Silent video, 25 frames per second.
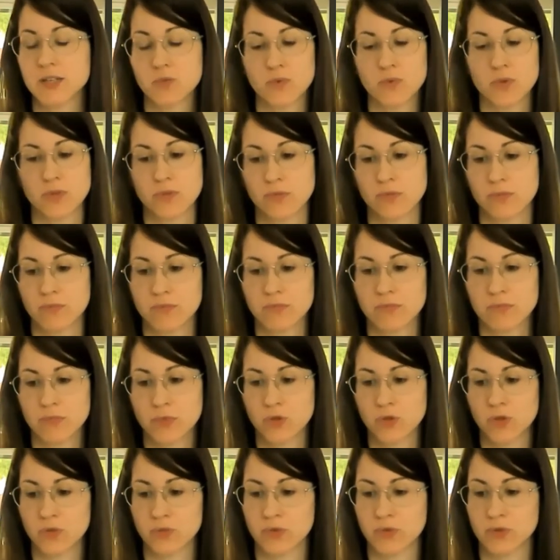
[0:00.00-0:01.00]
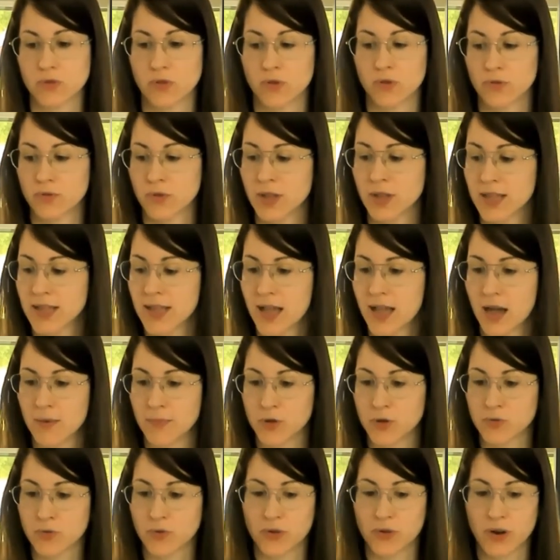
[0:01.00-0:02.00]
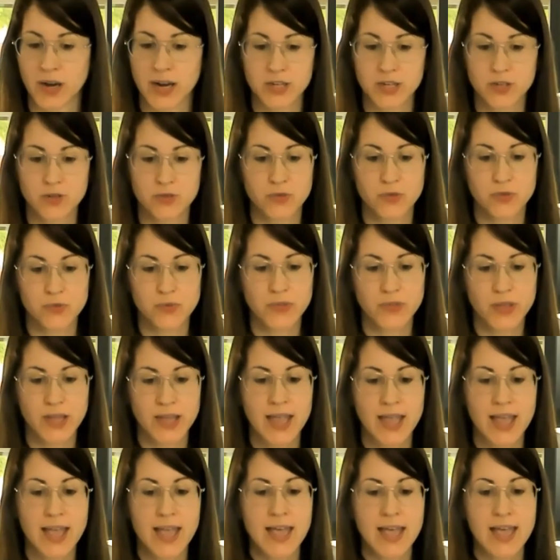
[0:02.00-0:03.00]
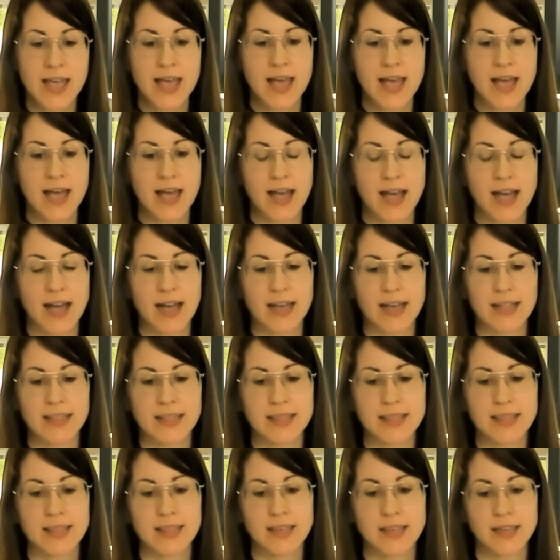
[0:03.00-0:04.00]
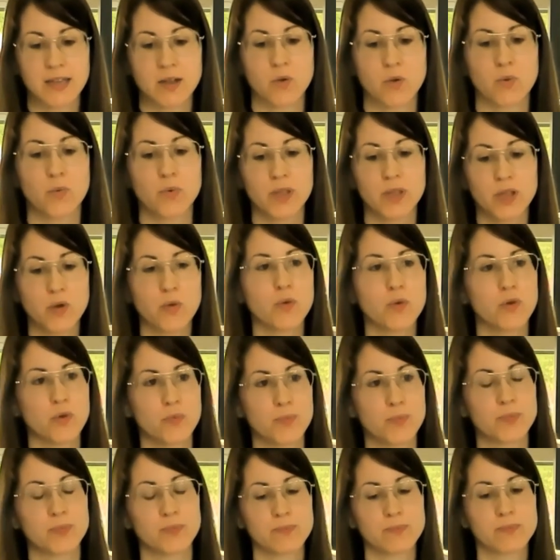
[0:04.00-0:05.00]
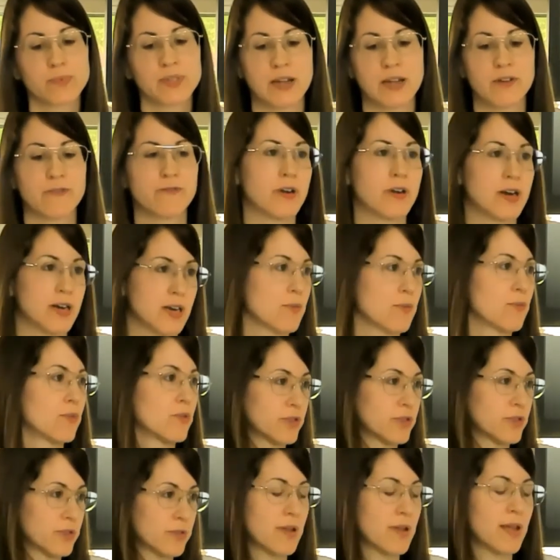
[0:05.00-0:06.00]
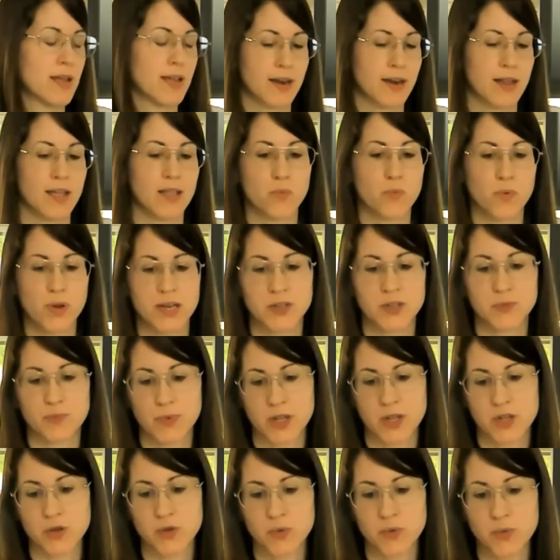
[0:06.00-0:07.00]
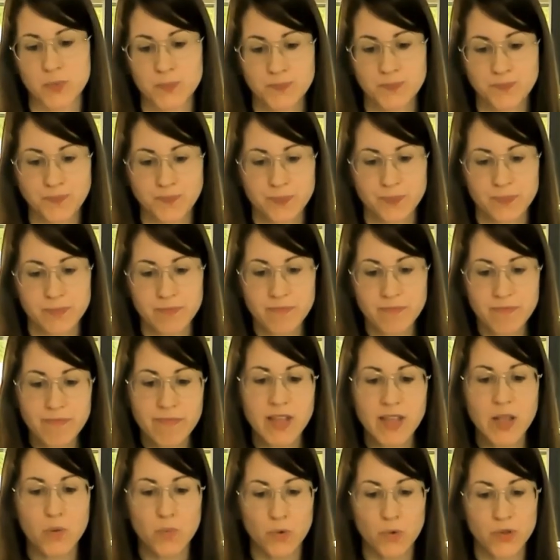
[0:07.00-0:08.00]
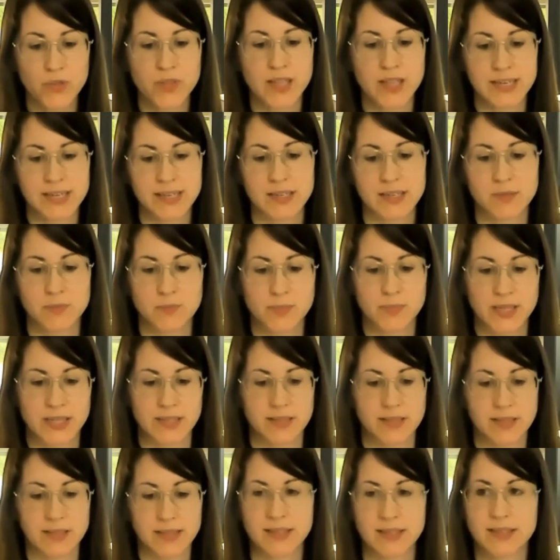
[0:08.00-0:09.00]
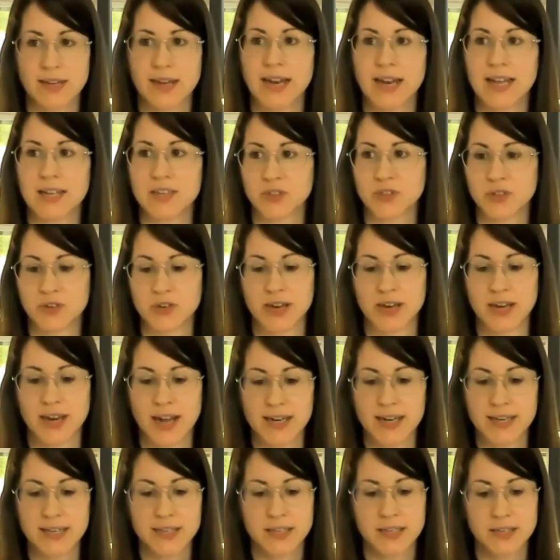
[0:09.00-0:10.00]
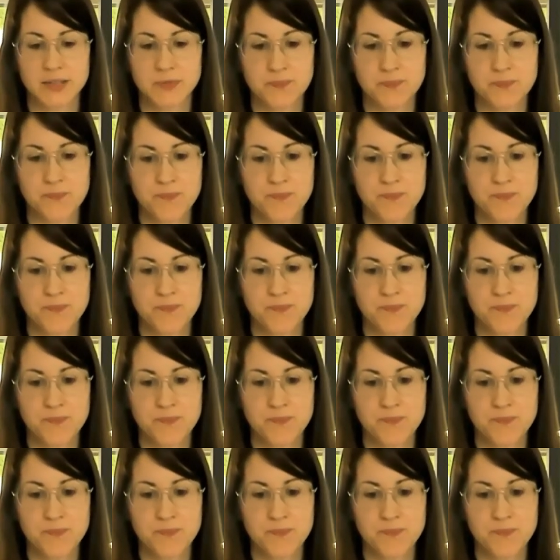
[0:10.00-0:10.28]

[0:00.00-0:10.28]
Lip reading: We don't talk about correlations today. And then we group some variables, and I will explain you what does it mean, this cluster analysis.